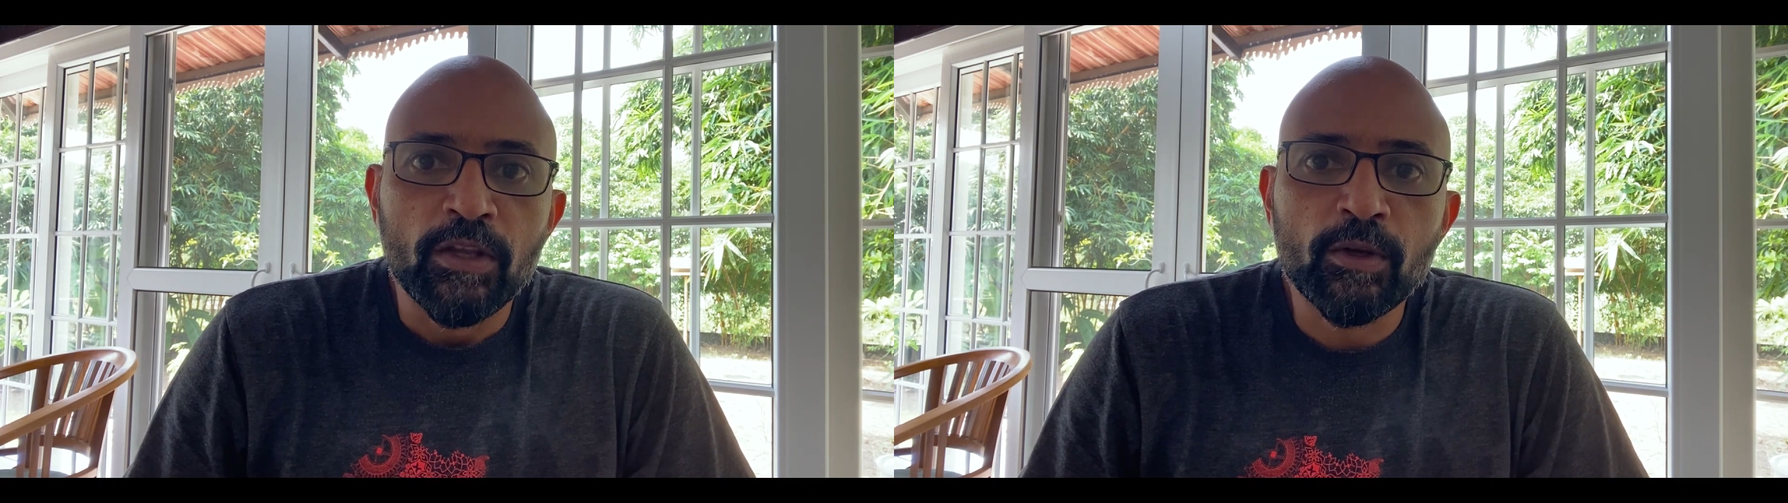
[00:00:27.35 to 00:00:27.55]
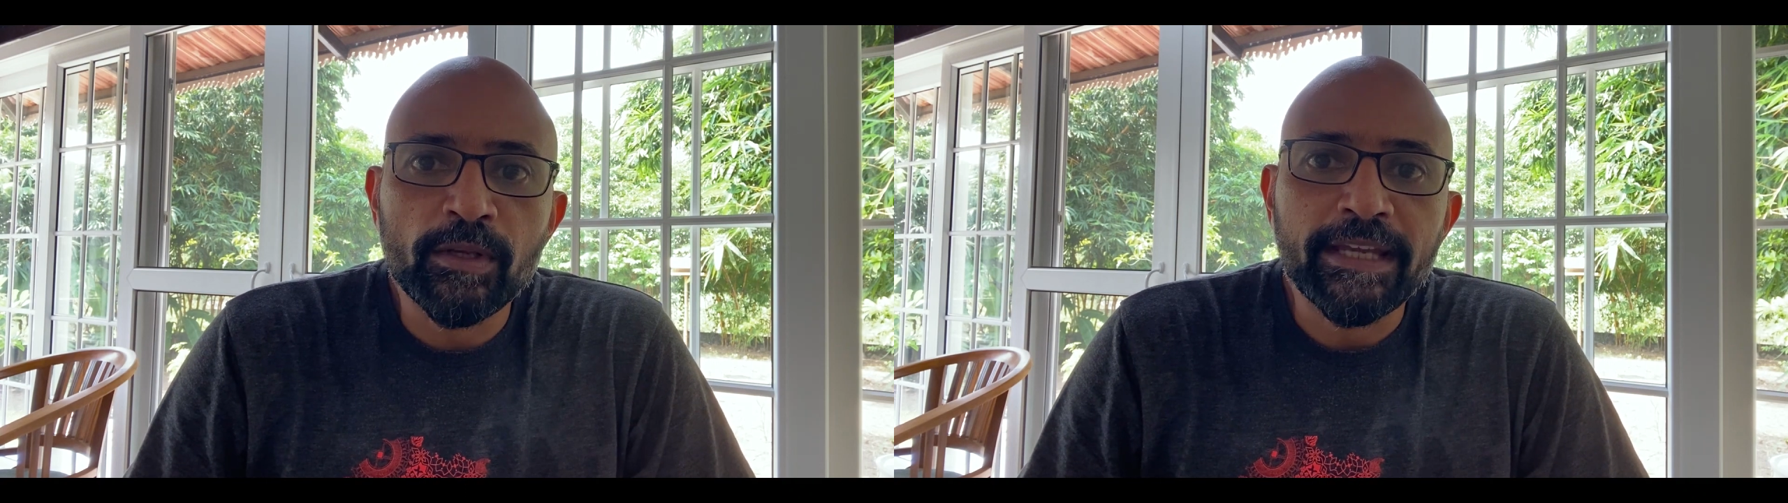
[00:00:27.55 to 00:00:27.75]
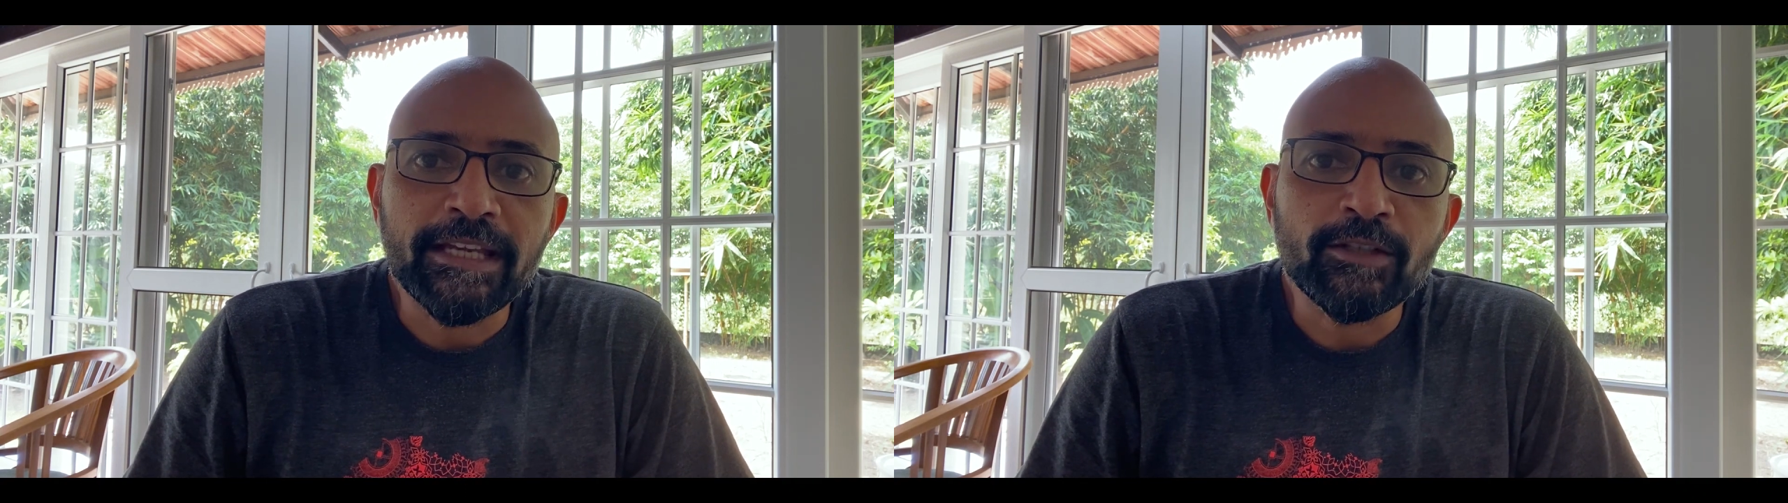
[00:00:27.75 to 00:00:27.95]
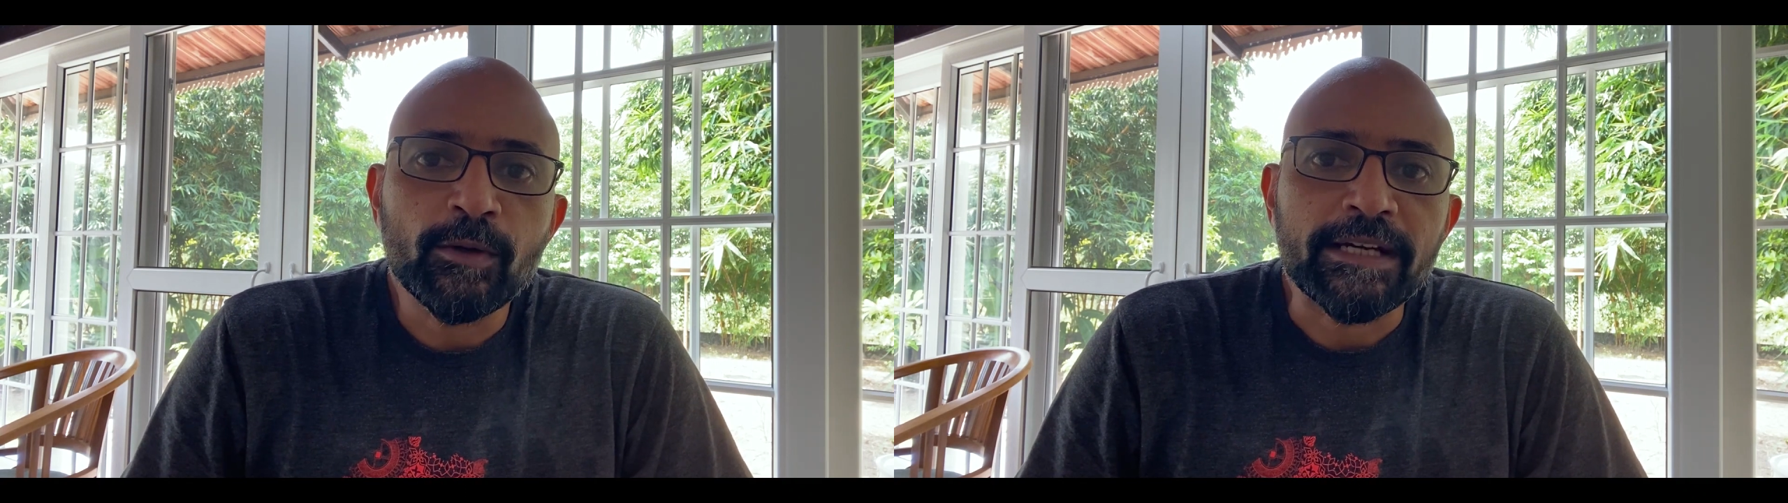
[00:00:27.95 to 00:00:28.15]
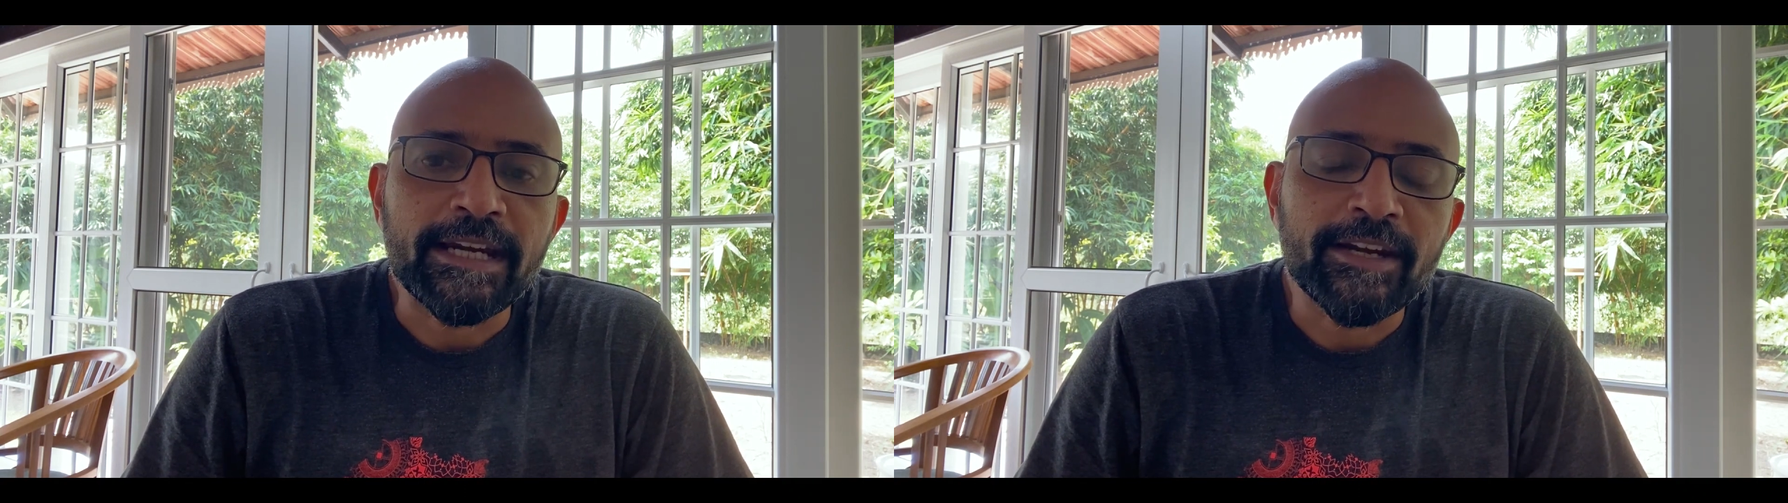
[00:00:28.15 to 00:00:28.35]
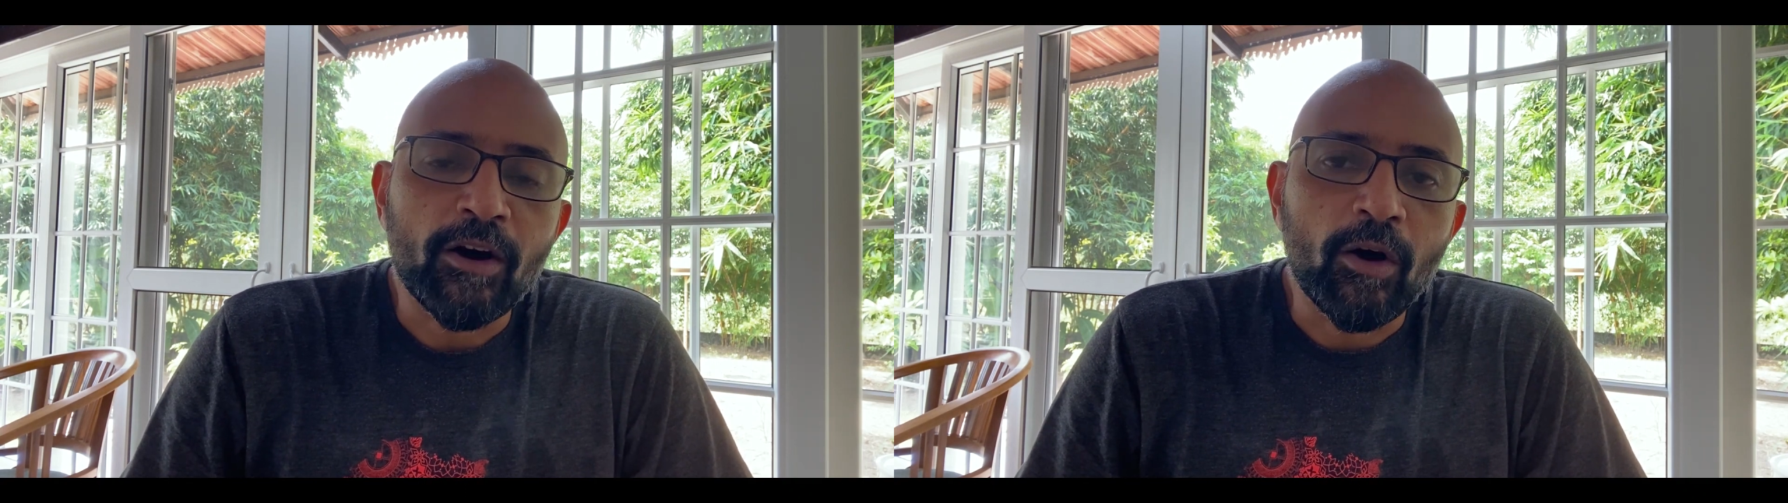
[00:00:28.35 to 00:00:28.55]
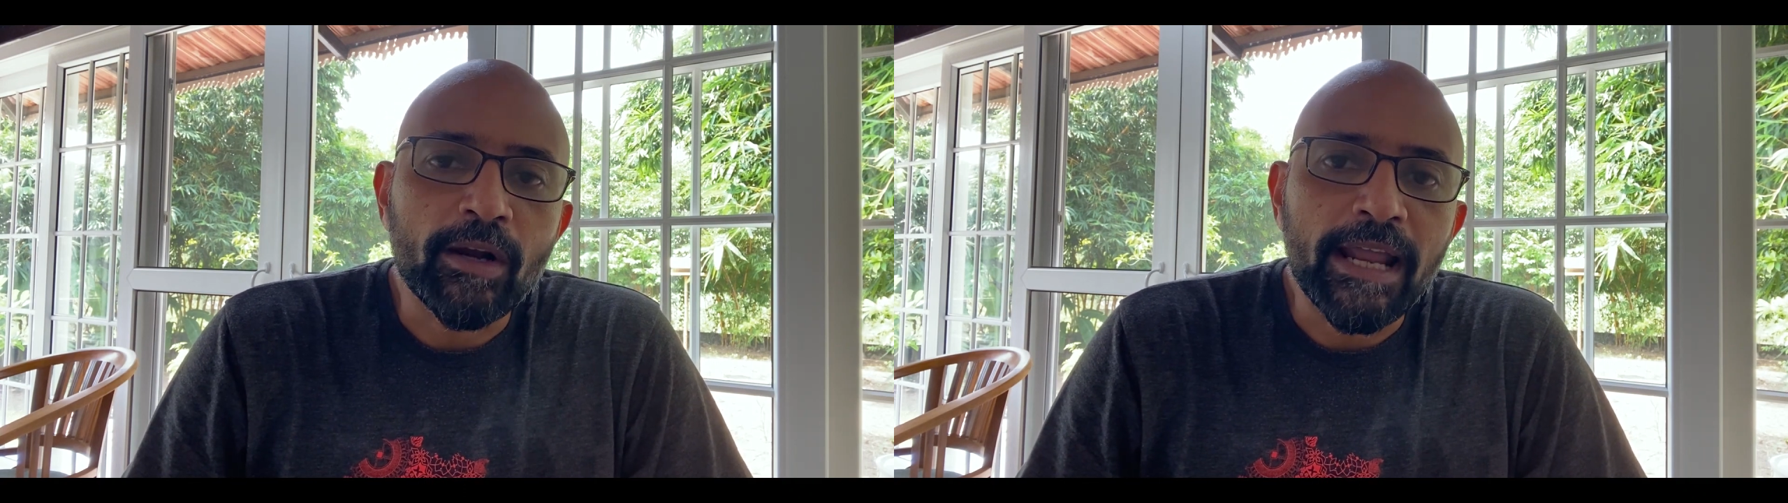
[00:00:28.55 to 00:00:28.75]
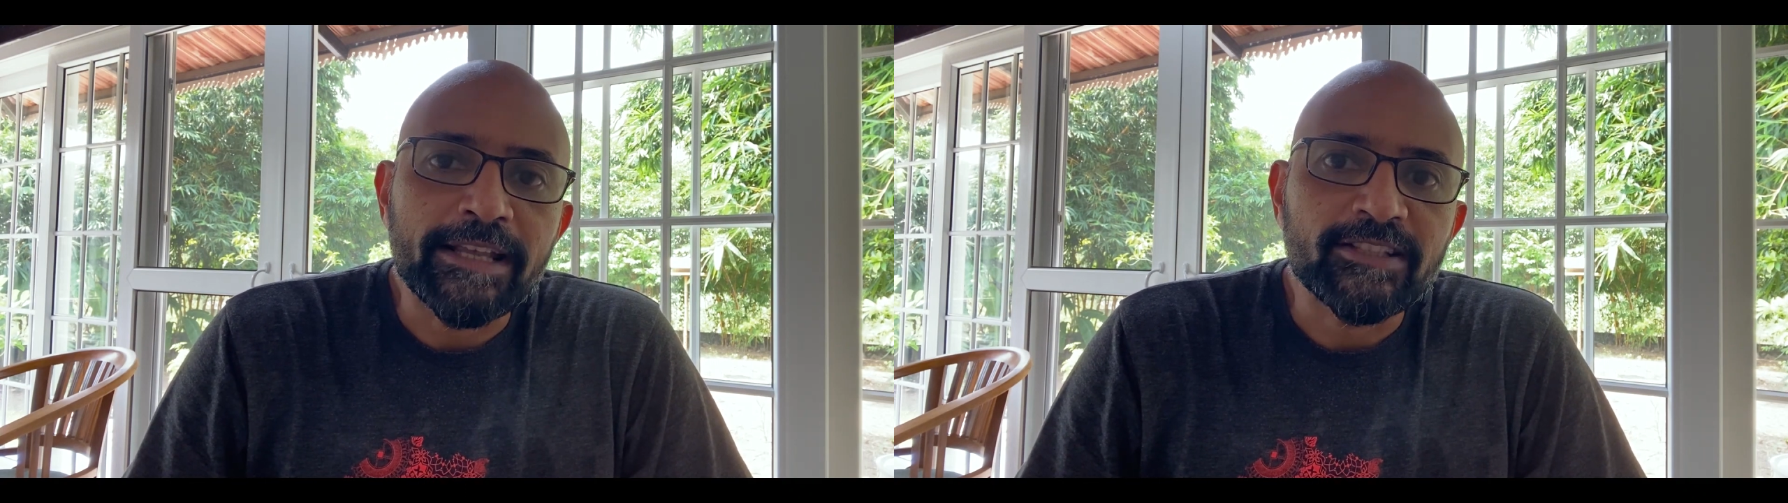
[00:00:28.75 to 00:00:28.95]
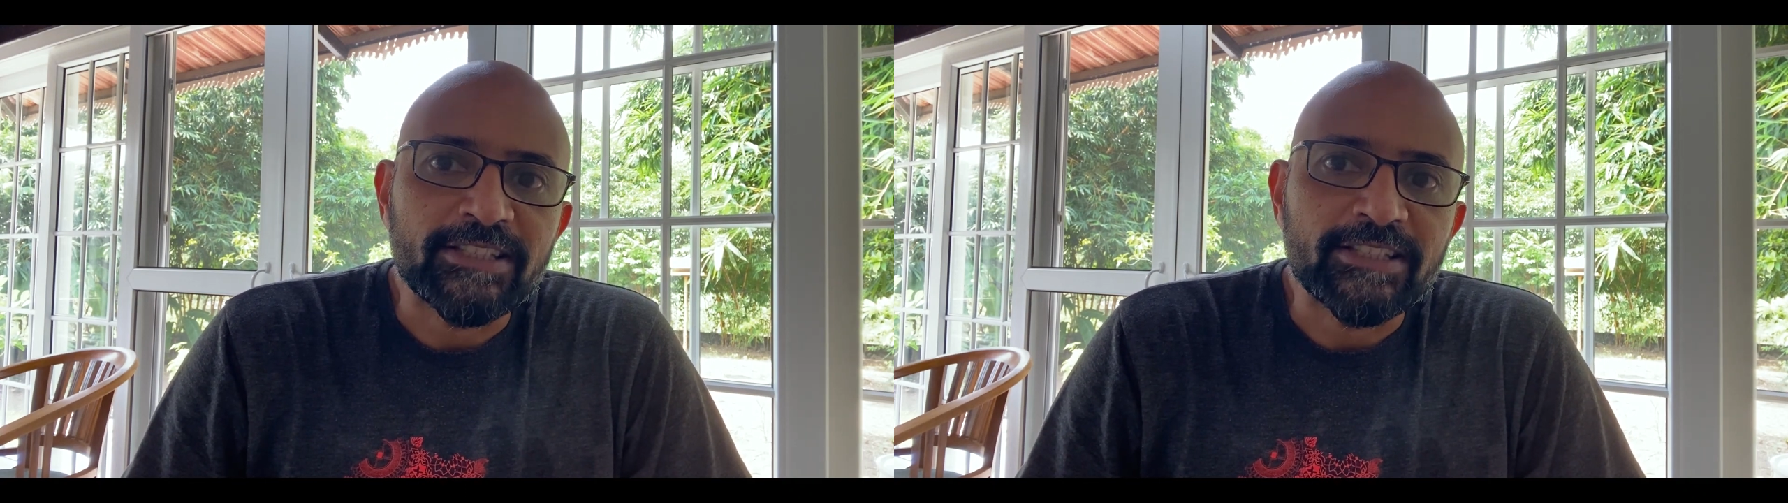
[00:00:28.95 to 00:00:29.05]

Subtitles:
you'll get to attend online